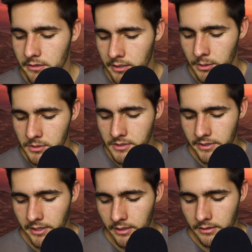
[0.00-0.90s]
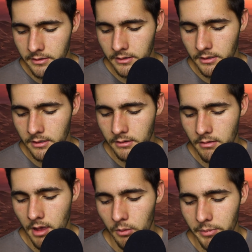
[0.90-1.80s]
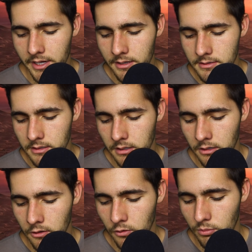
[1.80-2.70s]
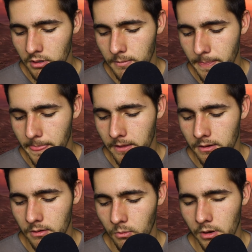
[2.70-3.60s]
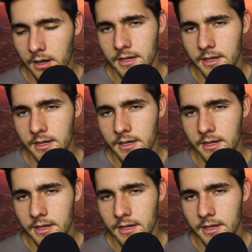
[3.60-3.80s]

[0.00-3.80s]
Do you see it? How big is the cube? Where